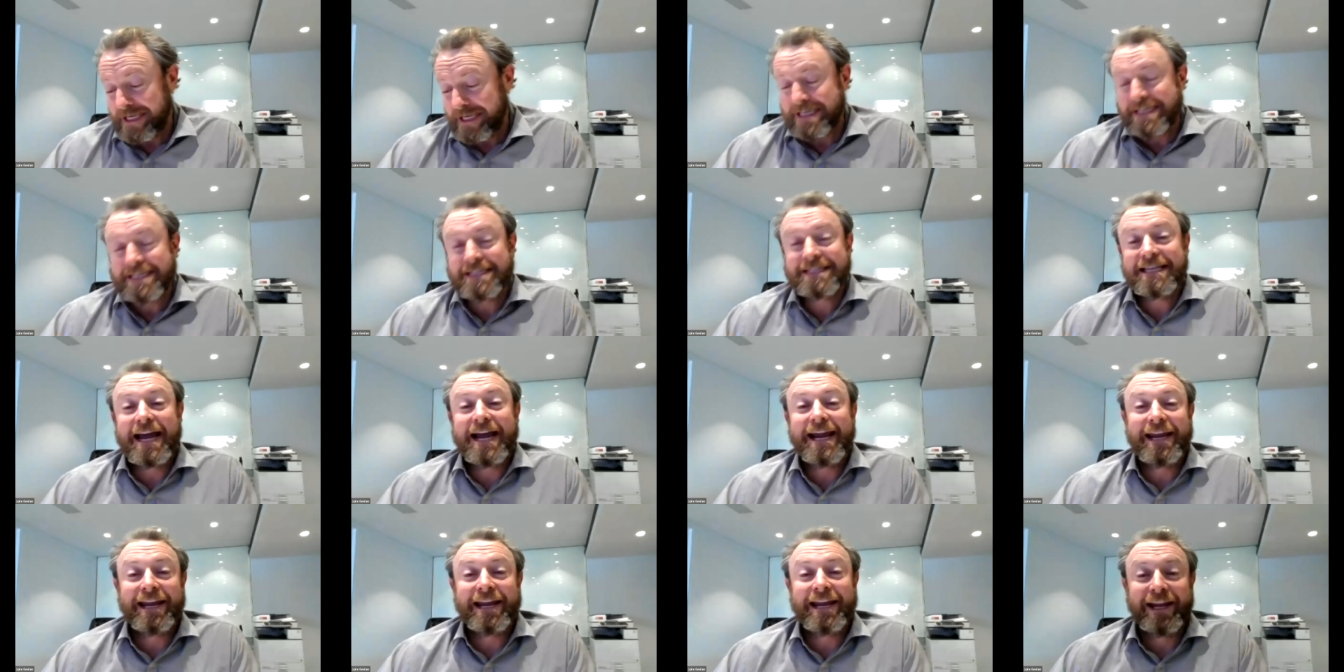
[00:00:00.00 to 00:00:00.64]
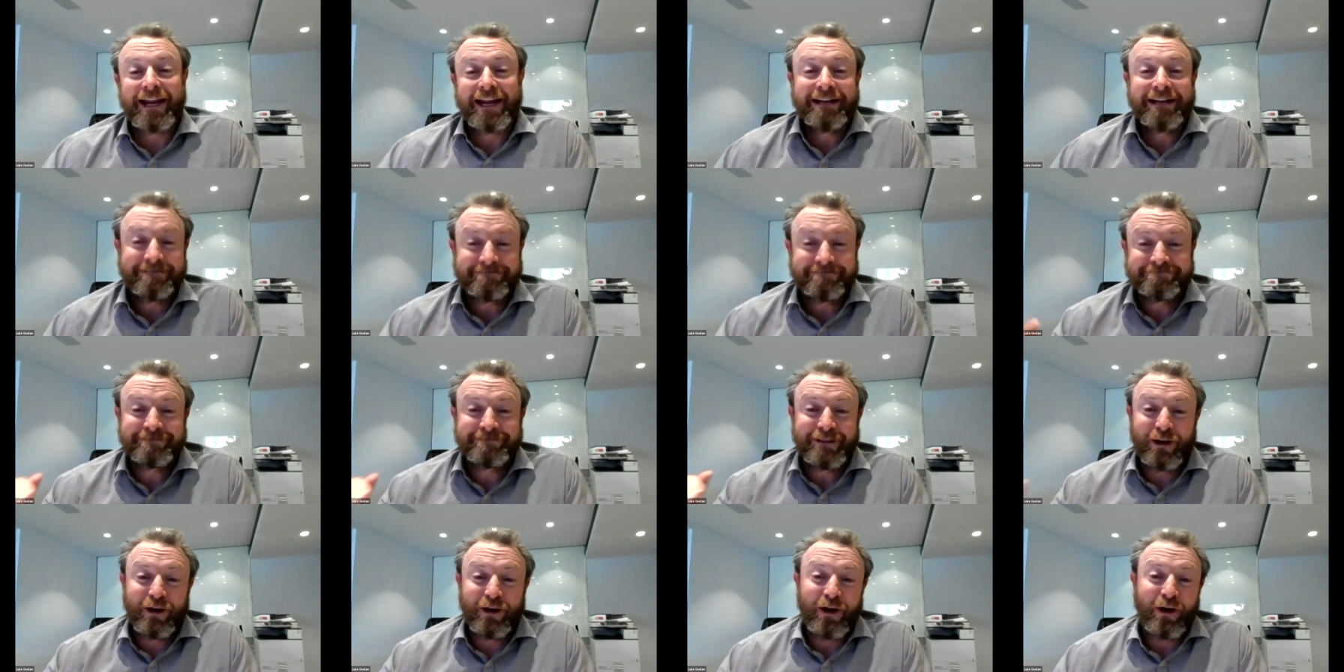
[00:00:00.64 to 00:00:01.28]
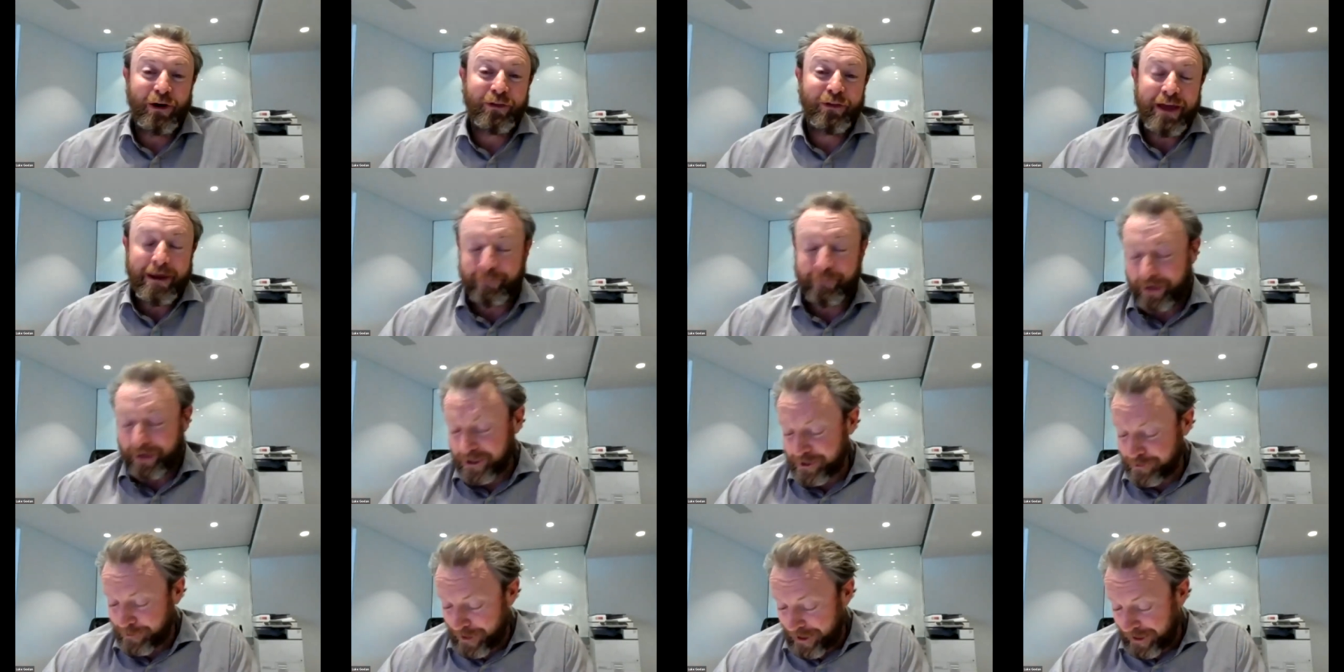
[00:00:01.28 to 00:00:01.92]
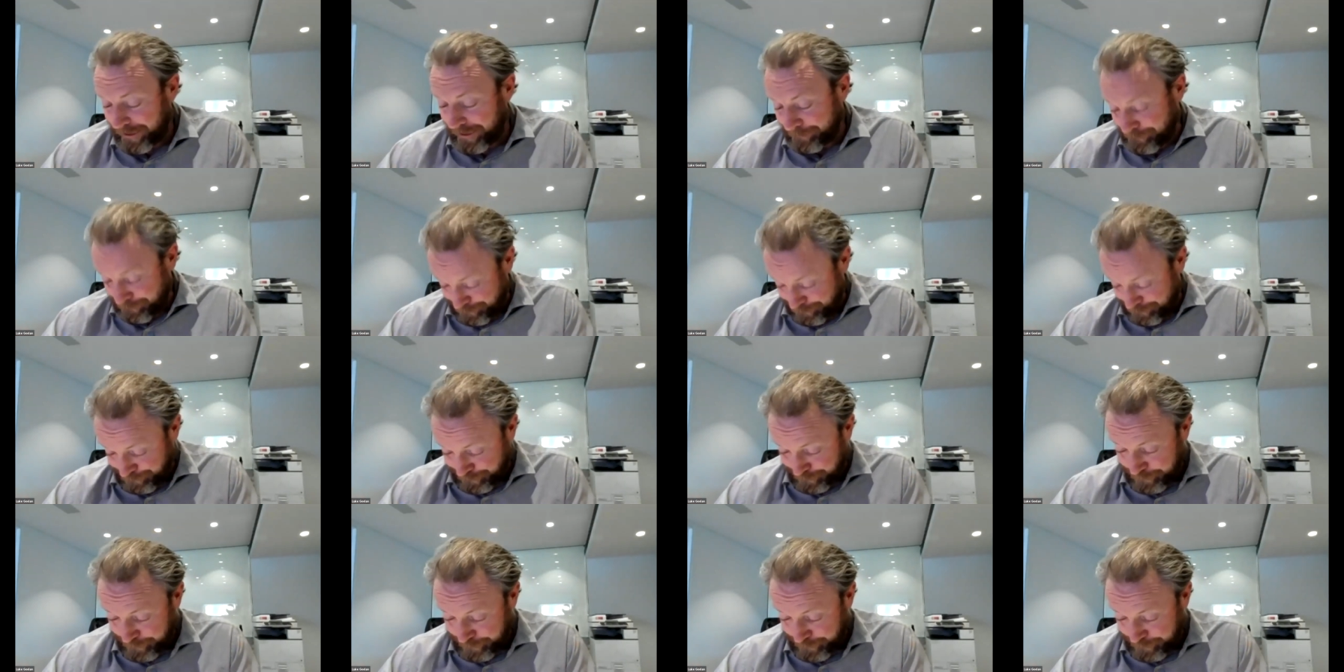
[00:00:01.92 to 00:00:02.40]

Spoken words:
stay on that benchmark.